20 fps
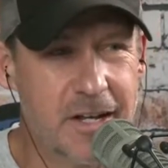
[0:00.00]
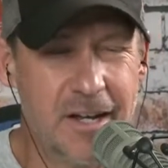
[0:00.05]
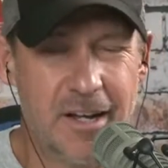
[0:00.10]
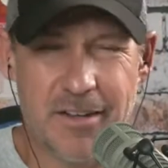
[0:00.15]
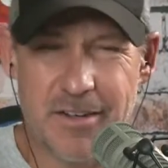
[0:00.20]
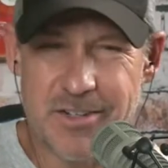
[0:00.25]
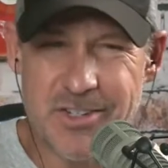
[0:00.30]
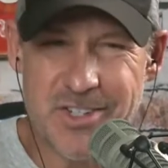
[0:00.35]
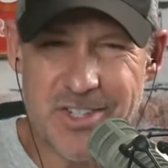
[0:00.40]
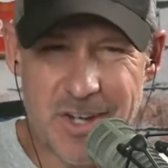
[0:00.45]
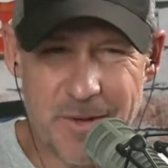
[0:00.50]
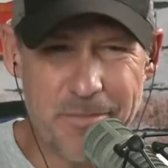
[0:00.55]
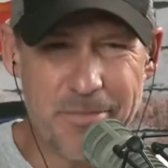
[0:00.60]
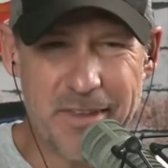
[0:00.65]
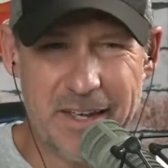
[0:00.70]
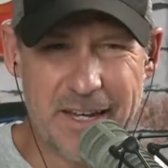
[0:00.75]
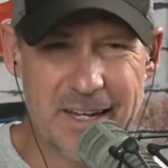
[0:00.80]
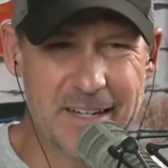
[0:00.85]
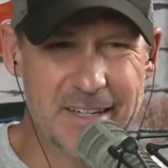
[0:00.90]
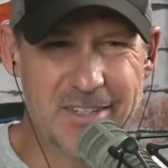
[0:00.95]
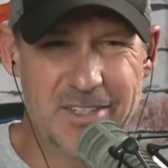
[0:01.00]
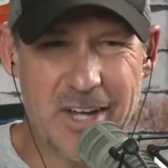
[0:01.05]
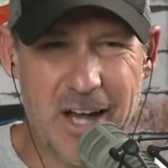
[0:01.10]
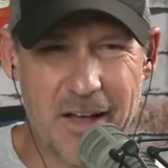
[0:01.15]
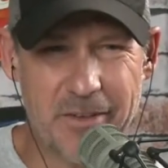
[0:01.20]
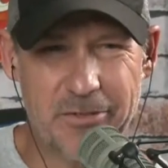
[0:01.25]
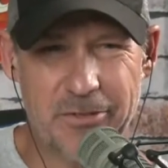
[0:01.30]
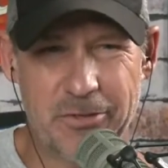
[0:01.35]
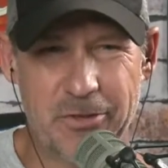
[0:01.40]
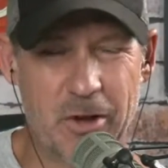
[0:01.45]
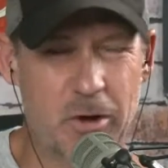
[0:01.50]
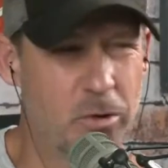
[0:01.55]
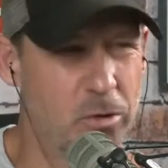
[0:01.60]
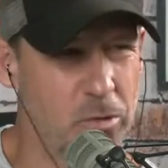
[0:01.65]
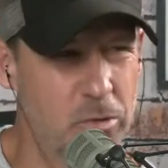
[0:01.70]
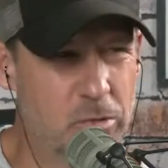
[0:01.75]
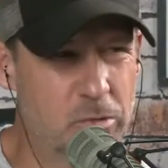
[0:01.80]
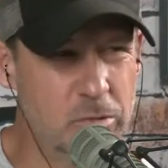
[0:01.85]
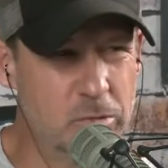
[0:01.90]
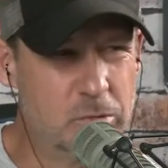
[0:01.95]
There's something just
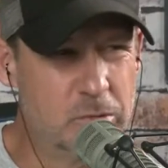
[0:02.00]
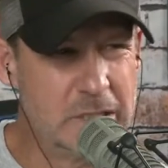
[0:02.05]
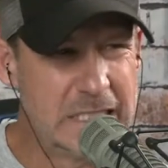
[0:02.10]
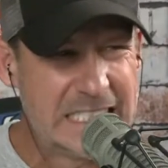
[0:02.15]
so